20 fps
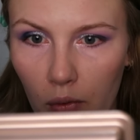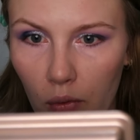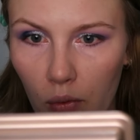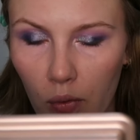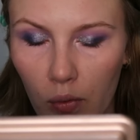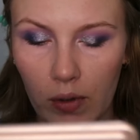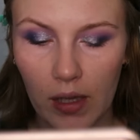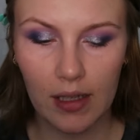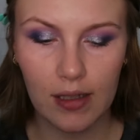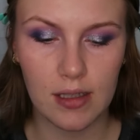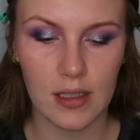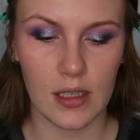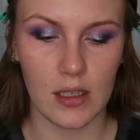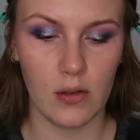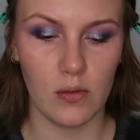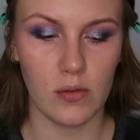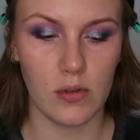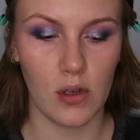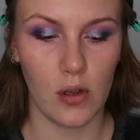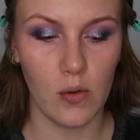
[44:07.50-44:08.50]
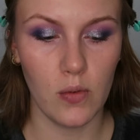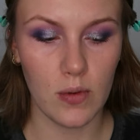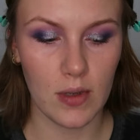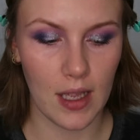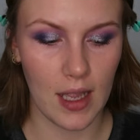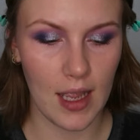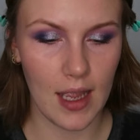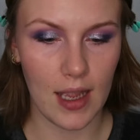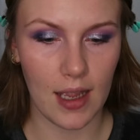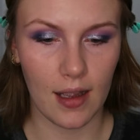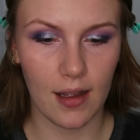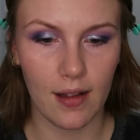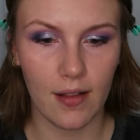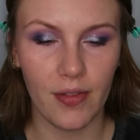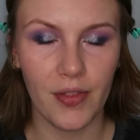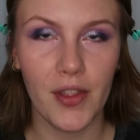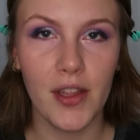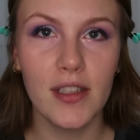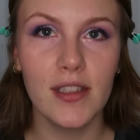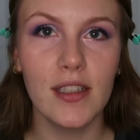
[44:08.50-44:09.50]
Ooh, that's cute. Okay,
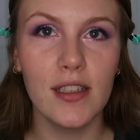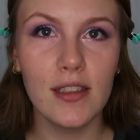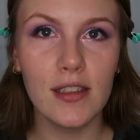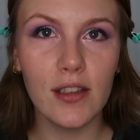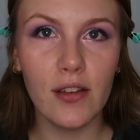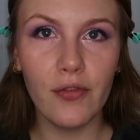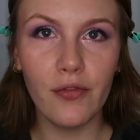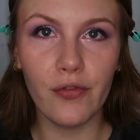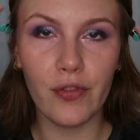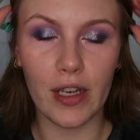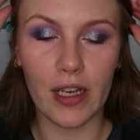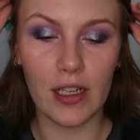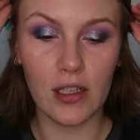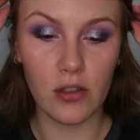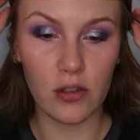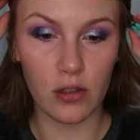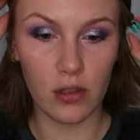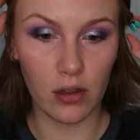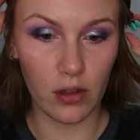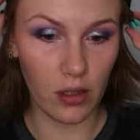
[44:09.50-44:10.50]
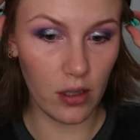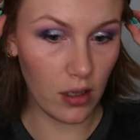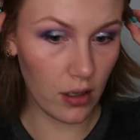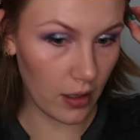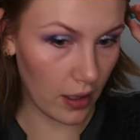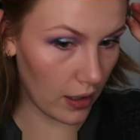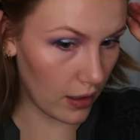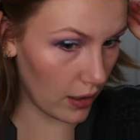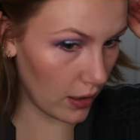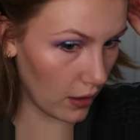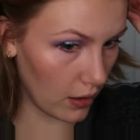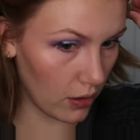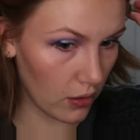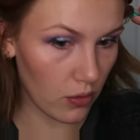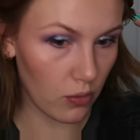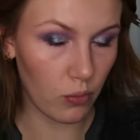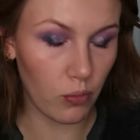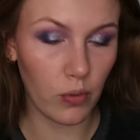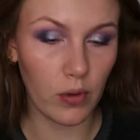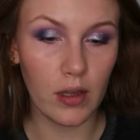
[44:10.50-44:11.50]
this is the finished look. I think it
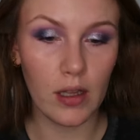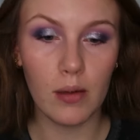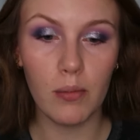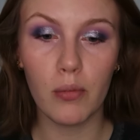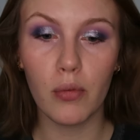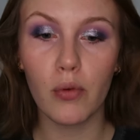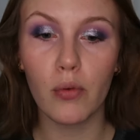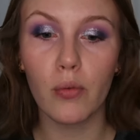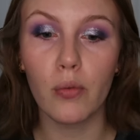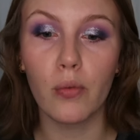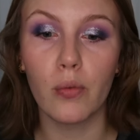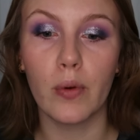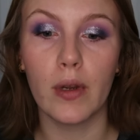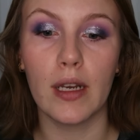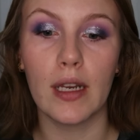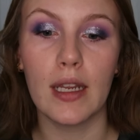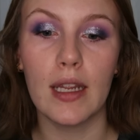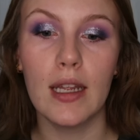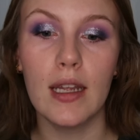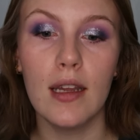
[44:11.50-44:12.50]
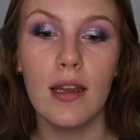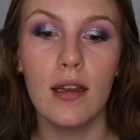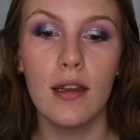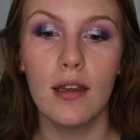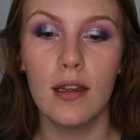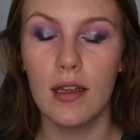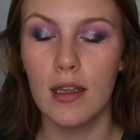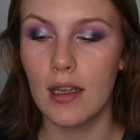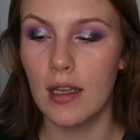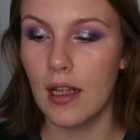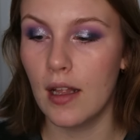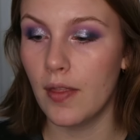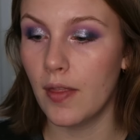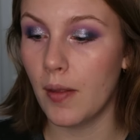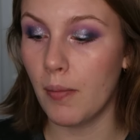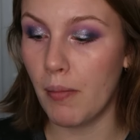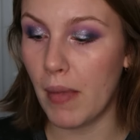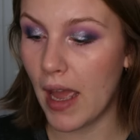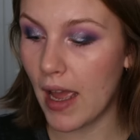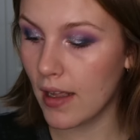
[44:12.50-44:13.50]
looks really pretty.
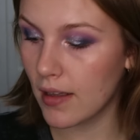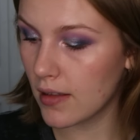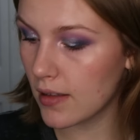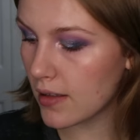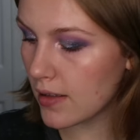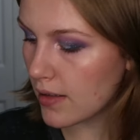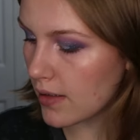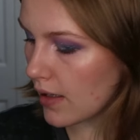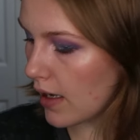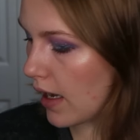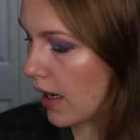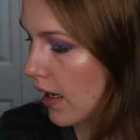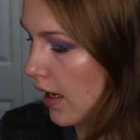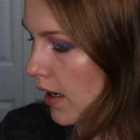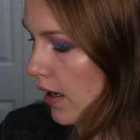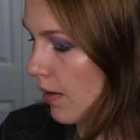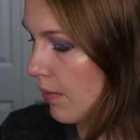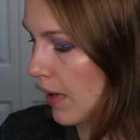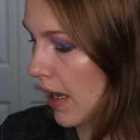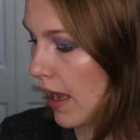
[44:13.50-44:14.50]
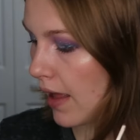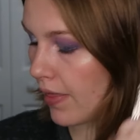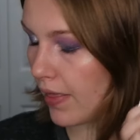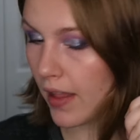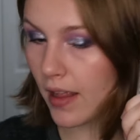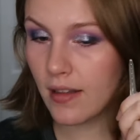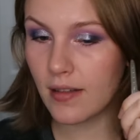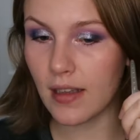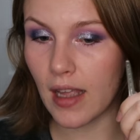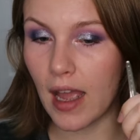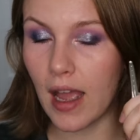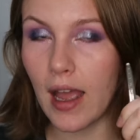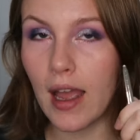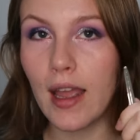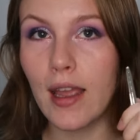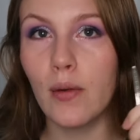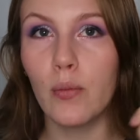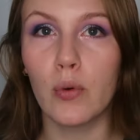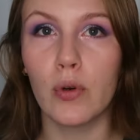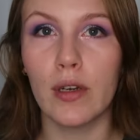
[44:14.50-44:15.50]
The mattes on this
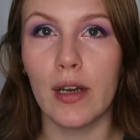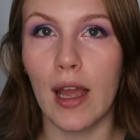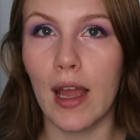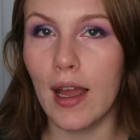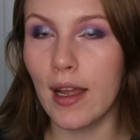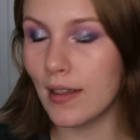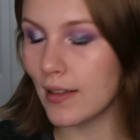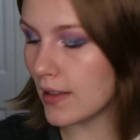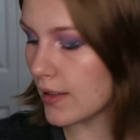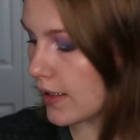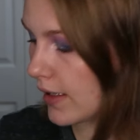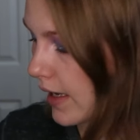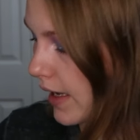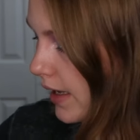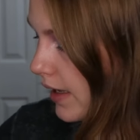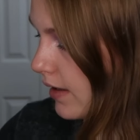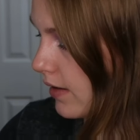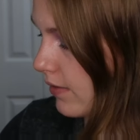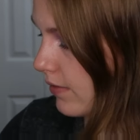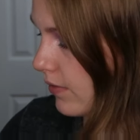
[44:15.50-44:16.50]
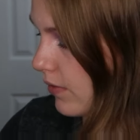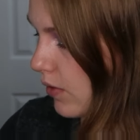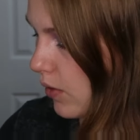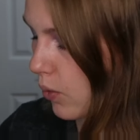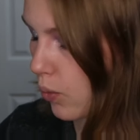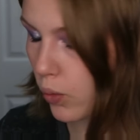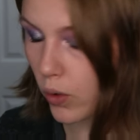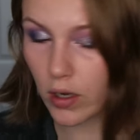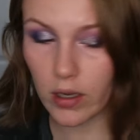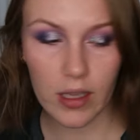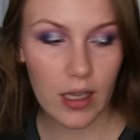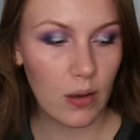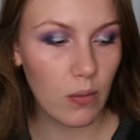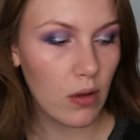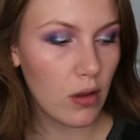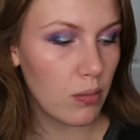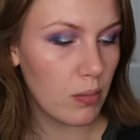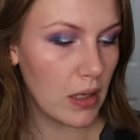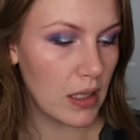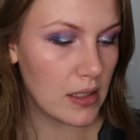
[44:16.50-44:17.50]
eye were not working
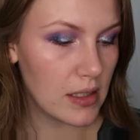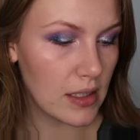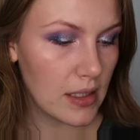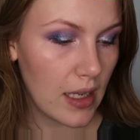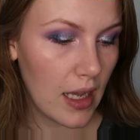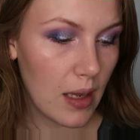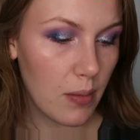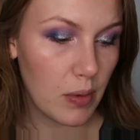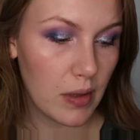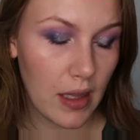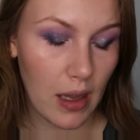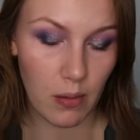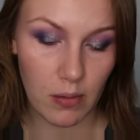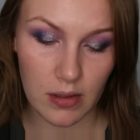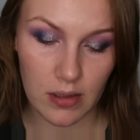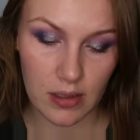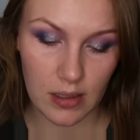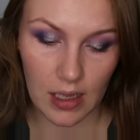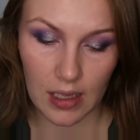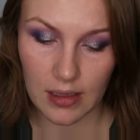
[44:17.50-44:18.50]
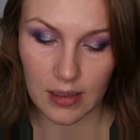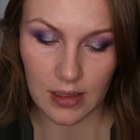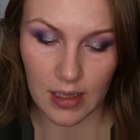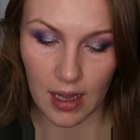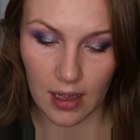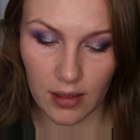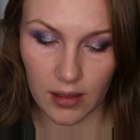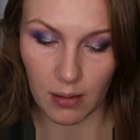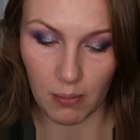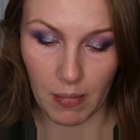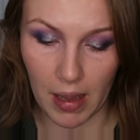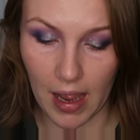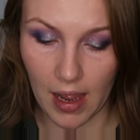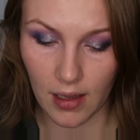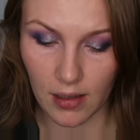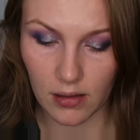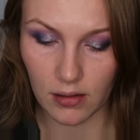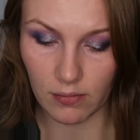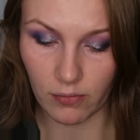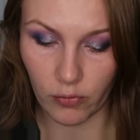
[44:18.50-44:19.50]
with me today, but it's not the
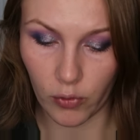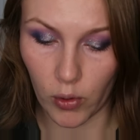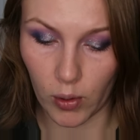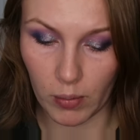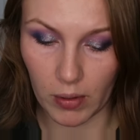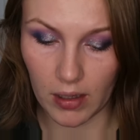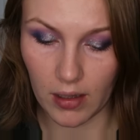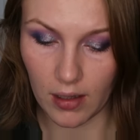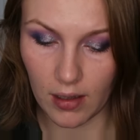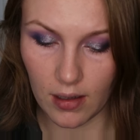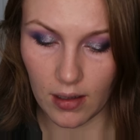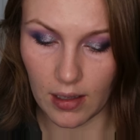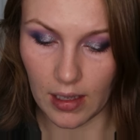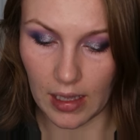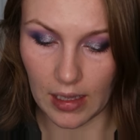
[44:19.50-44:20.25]
matte formula.